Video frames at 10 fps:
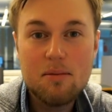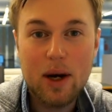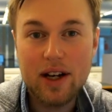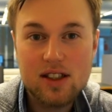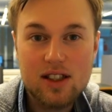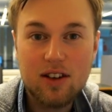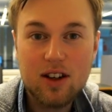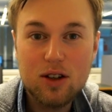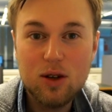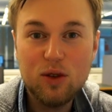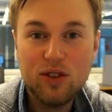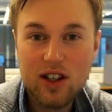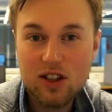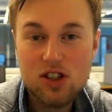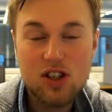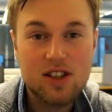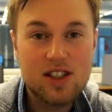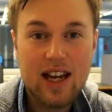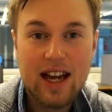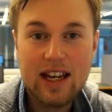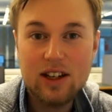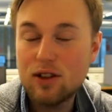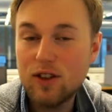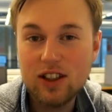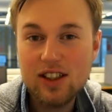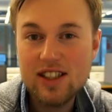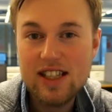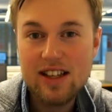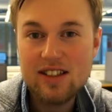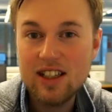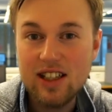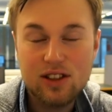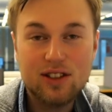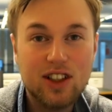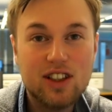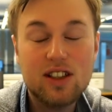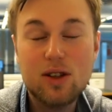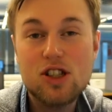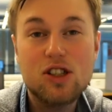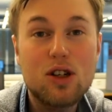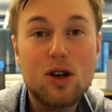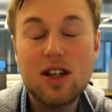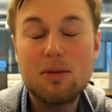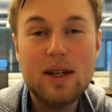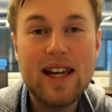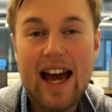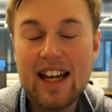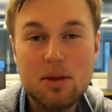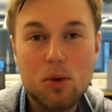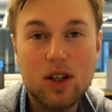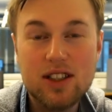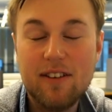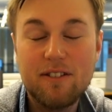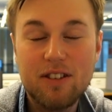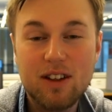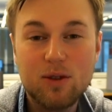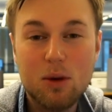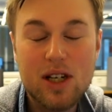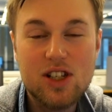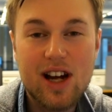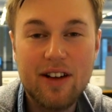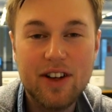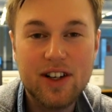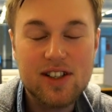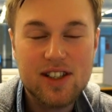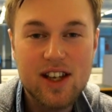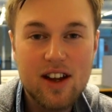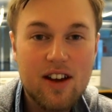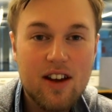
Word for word: But the two functions, introverted sensing and introverted intuition, couldn't be any more different from each other's.